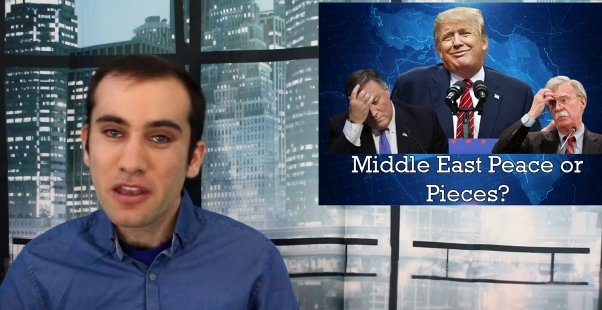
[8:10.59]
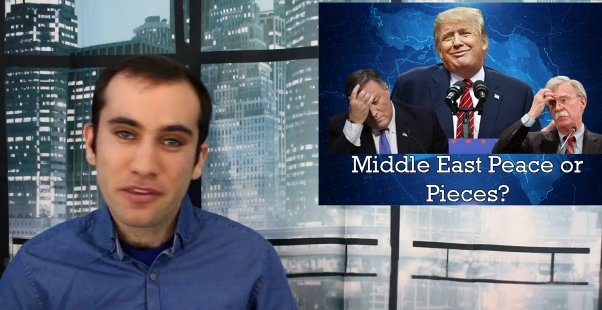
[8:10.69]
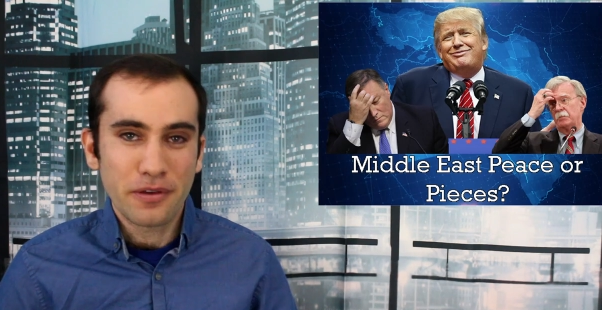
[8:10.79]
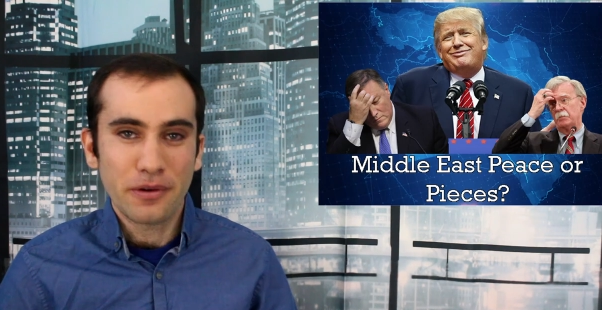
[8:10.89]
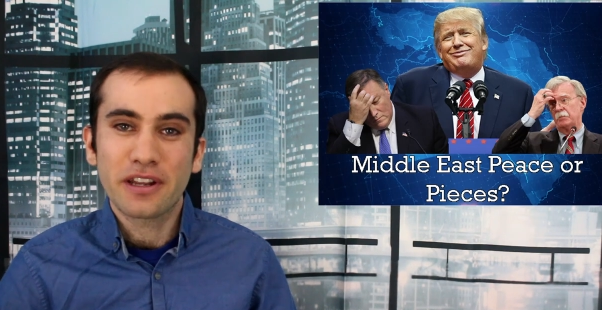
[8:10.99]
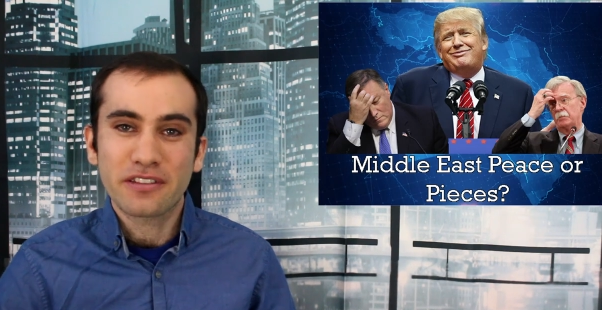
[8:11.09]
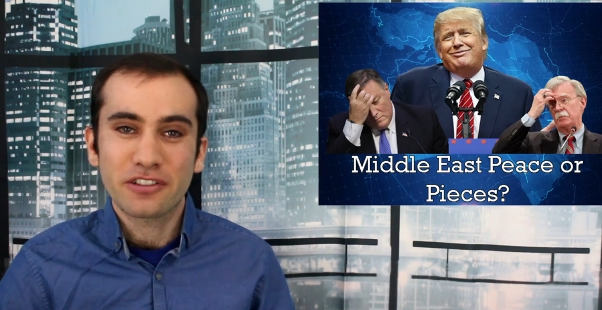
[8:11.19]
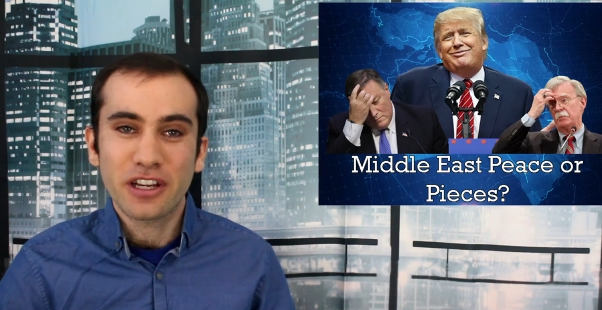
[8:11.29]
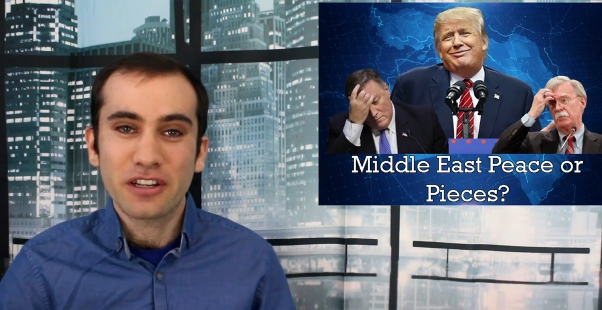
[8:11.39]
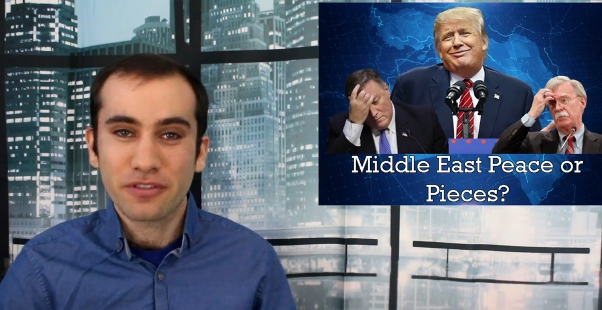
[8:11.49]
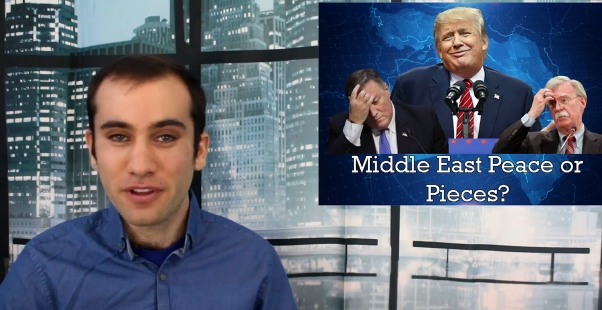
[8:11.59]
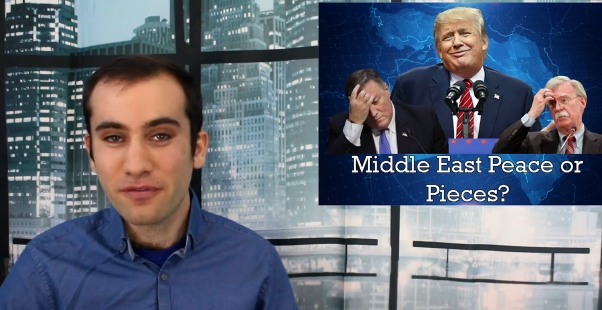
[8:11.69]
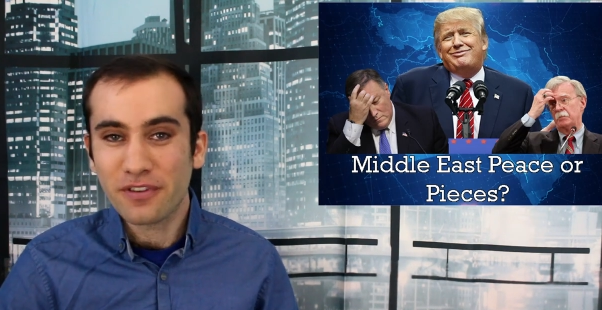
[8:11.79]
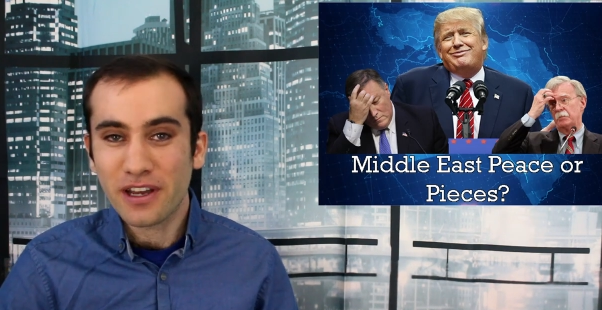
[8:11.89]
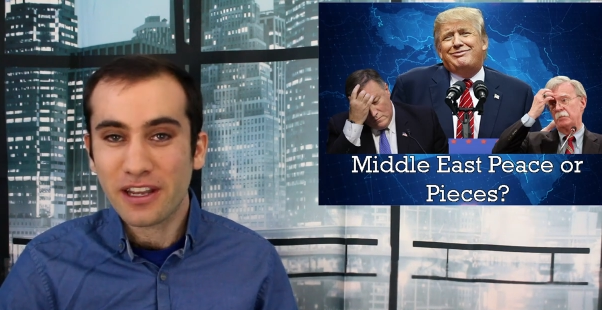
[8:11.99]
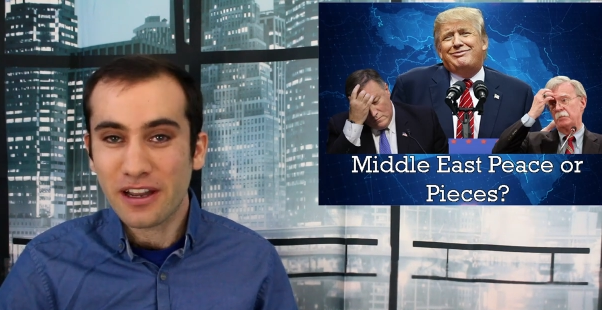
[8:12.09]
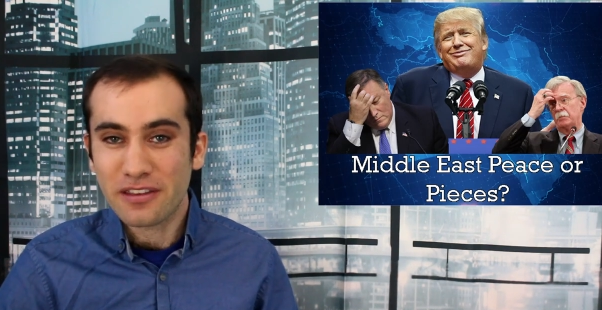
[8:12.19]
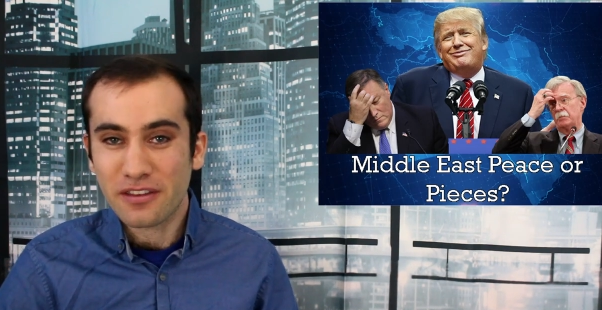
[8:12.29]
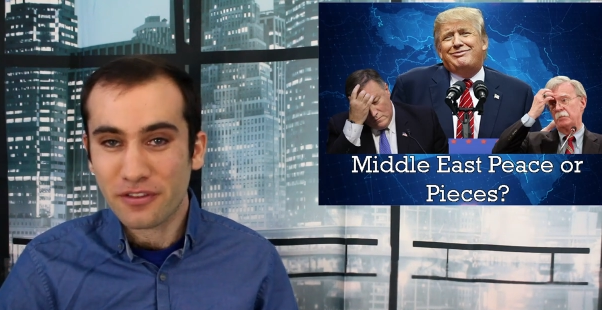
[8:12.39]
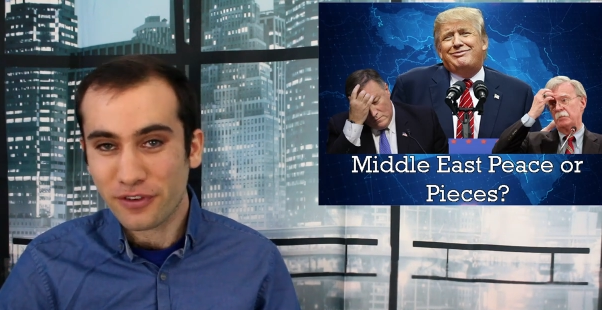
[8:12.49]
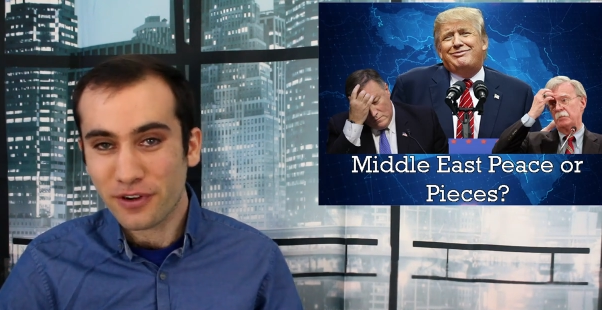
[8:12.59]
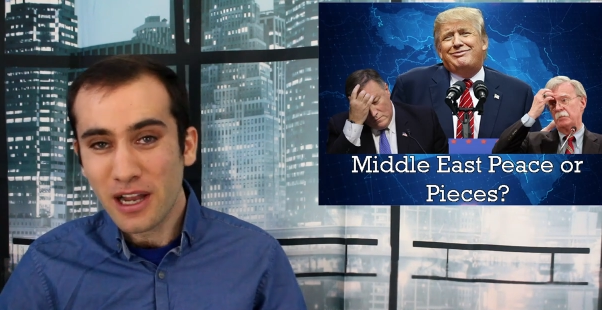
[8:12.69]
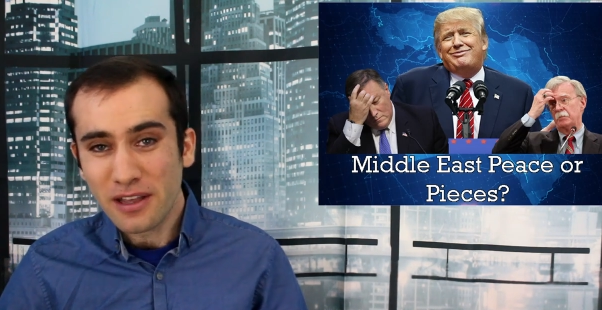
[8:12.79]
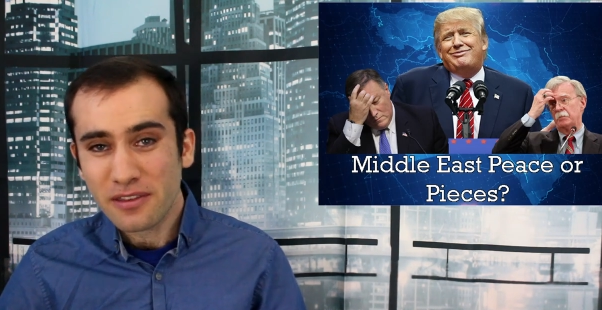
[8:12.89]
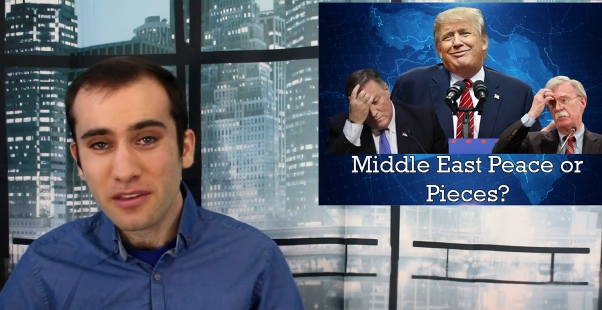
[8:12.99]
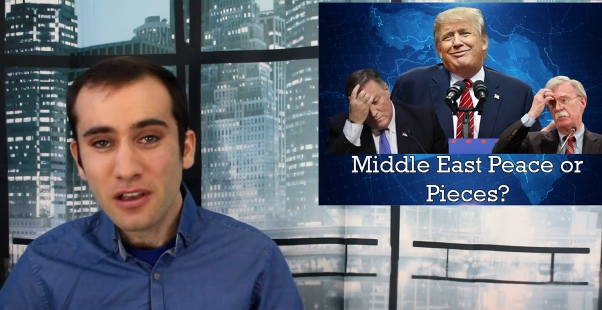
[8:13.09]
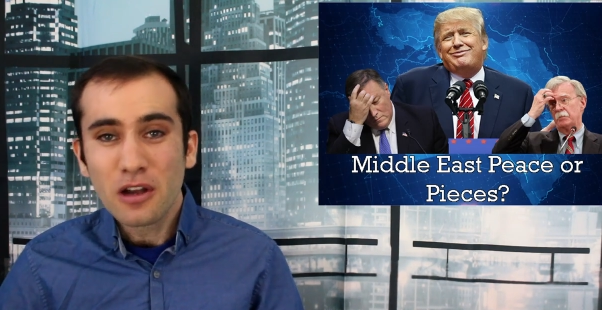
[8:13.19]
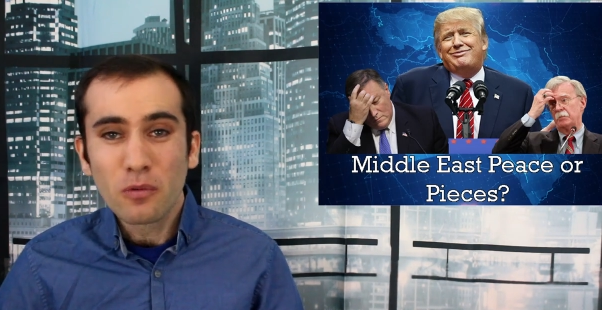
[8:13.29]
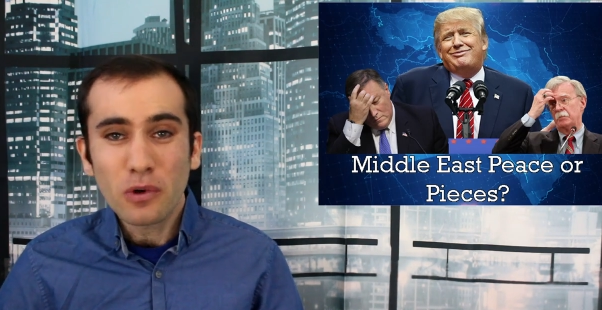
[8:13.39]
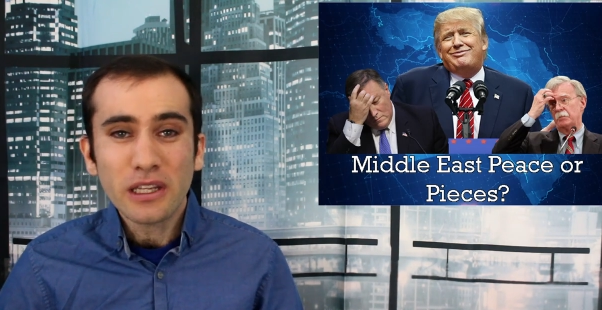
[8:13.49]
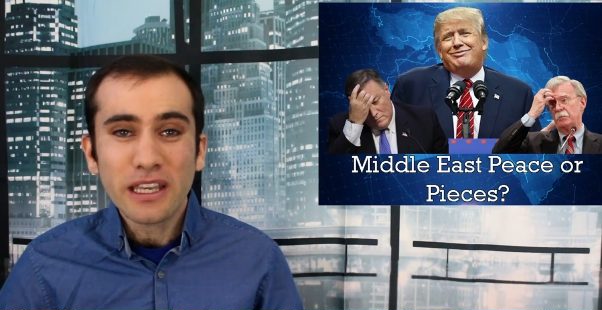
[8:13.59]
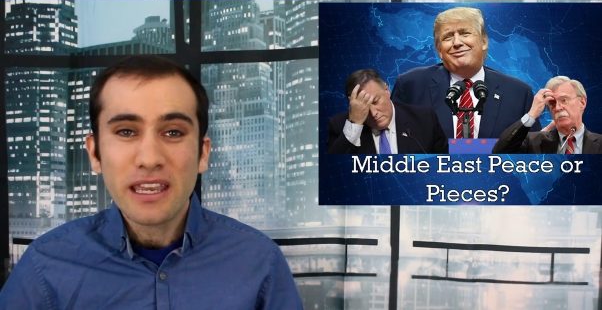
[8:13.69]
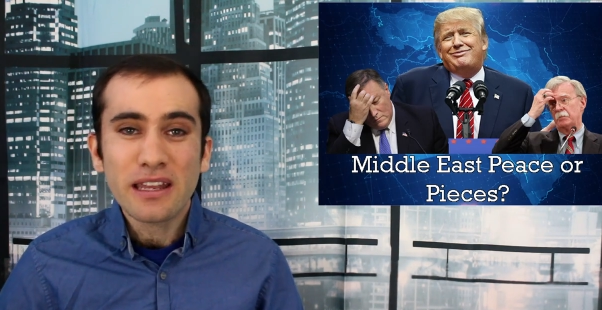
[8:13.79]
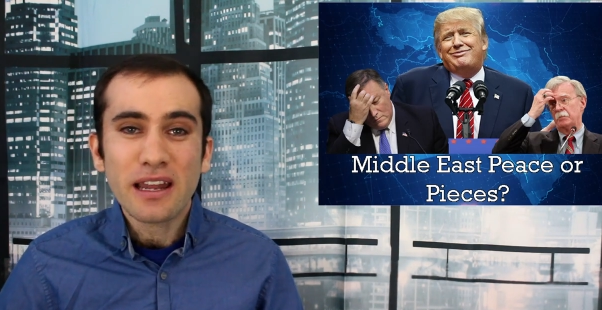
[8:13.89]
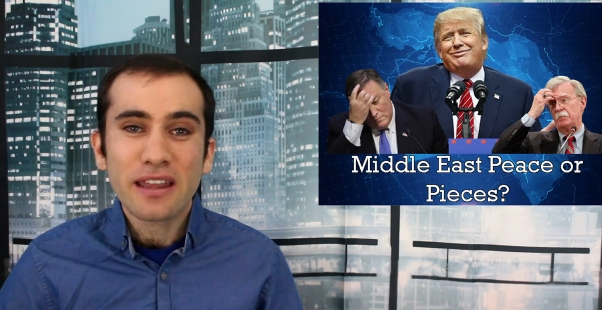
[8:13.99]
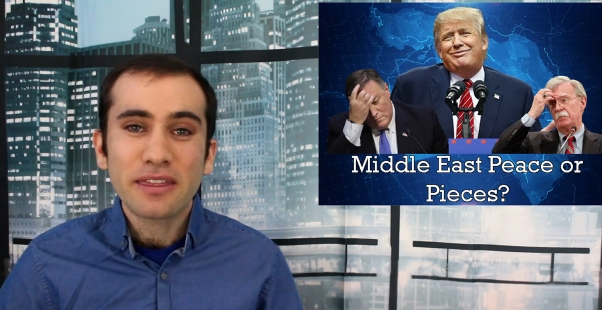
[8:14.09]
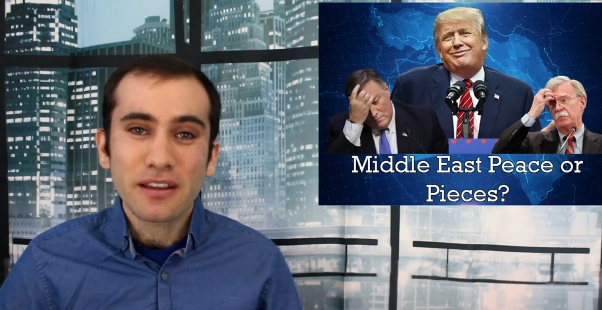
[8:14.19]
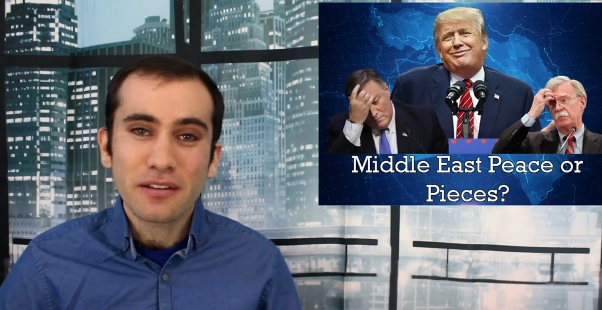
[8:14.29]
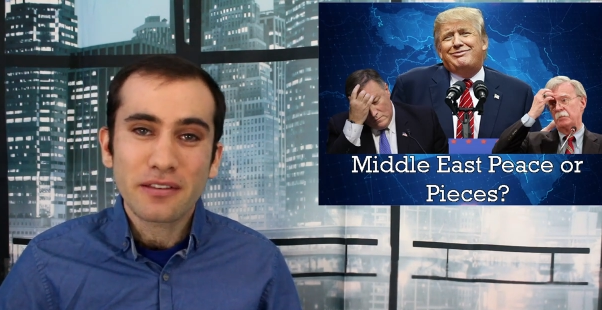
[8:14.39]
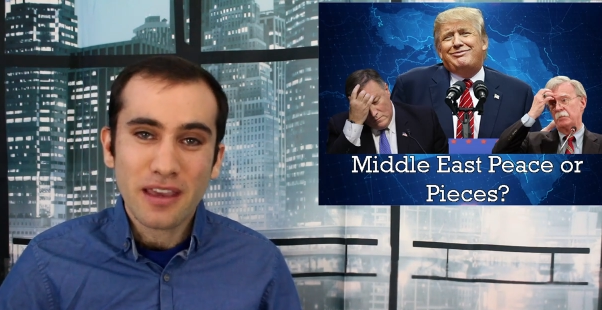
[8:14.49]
Speaker 1: So in exchange for them fighting ISIS for us, we'll eat at their